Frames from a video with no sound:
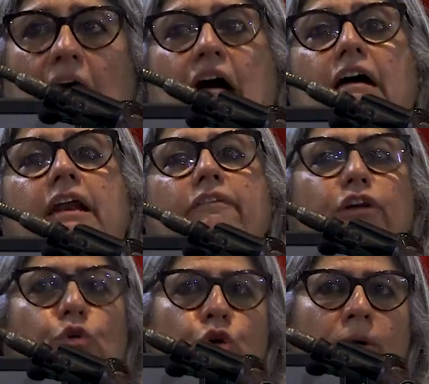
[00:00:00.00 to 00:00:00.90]
a
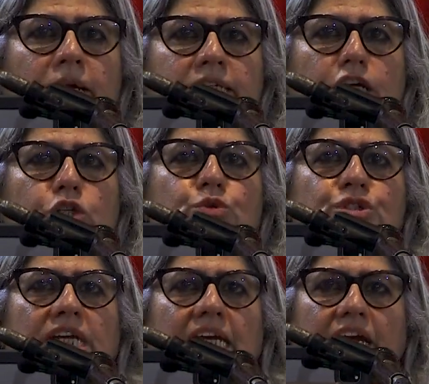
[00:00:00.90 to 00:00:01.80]
review committee to
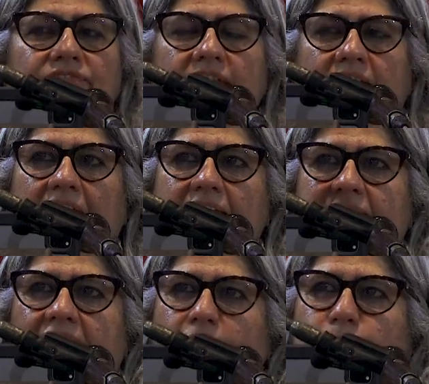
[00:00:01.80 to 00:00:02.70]
see if the
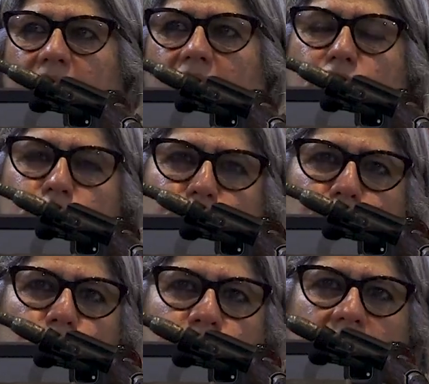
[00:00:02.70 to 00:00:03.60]
case can be
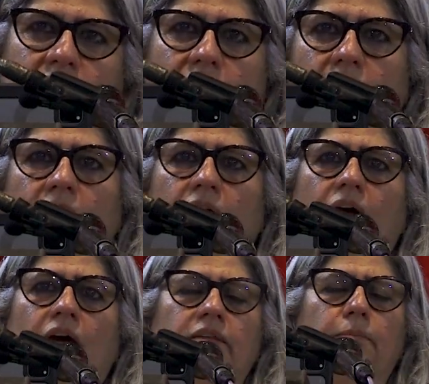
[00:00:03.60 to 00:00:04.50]
instituted.
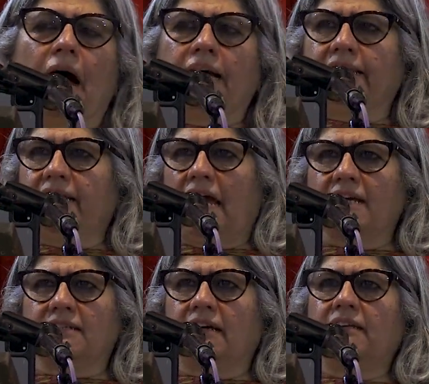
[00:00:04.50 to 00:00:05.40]
The Bharatiya
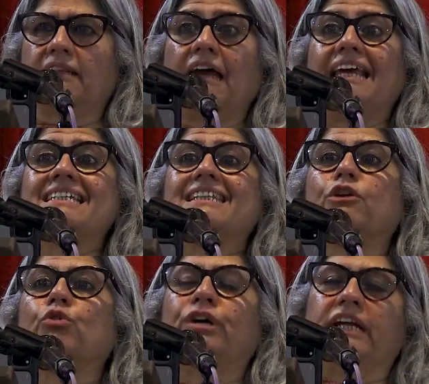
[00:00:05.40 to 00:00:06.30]
Nyaya Sahita is the
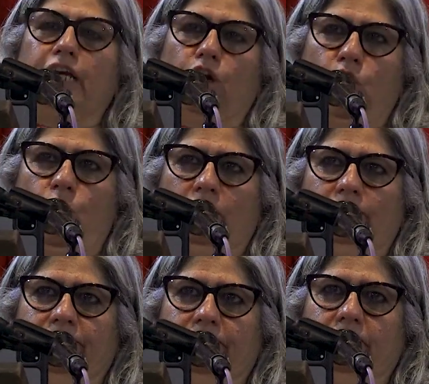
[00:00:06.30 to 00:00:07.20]
routine law,
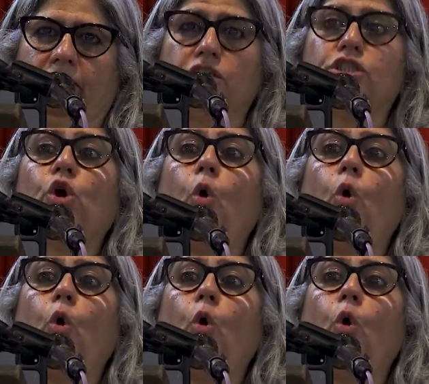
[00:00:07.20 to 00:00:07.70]
is the